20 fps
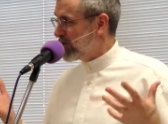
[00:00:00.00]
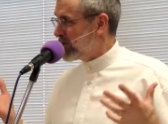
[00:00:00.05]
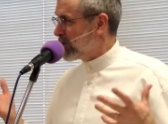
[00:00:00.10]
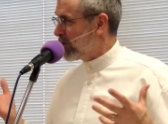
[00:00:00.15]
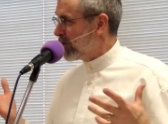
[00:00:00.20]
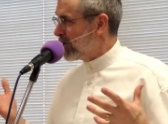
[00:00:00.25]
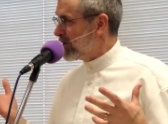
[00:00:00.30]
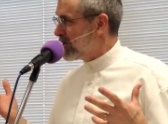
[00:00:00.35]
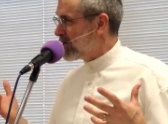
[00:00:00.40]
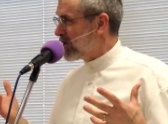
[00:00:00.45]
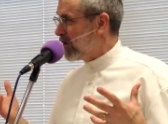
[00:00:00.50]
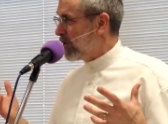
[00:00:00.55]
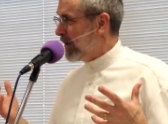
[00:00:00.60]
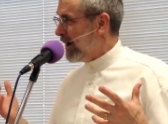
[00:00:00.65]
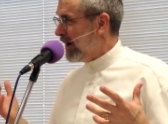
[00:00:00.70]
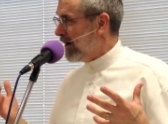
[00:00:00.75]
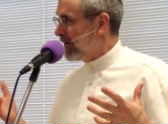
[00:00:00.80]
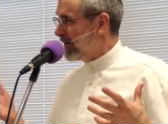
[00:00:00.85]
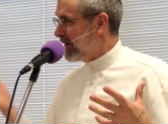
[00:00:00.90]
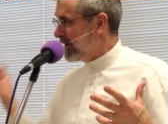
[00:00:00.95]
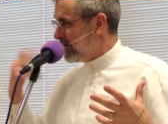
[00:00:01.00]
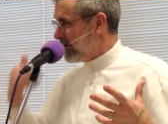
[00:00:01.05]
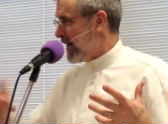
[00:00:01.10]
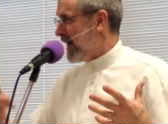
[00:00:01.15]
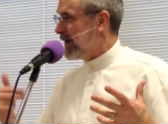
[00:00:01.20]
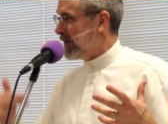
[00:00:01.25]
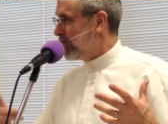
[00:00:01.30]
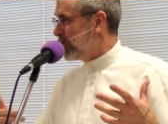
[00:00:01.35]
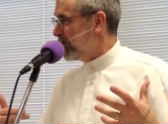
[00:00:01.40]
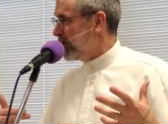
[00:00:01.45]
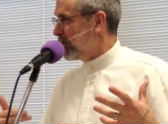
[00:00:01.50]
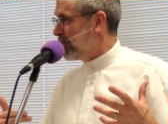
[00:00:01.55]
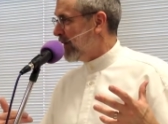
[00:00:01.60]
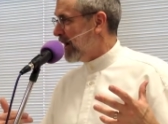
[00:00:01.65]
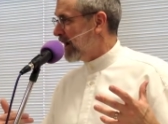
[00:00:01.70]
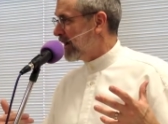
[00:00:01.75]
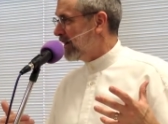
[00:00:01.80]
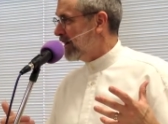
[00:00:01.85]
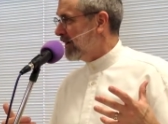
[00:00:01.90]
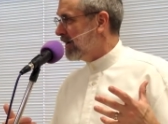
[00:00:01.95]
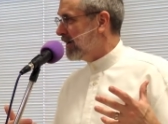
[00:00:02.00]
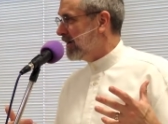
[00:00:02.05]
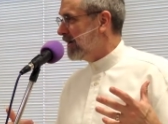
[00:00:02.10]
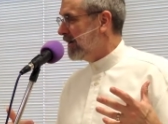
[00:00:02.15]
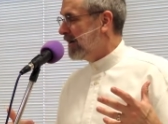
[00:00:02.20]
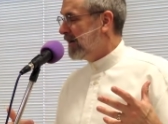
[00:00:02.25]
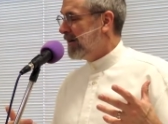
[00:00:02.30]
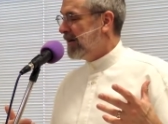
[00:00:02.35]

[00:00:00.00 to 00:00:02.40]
story so well that you had to put it back in.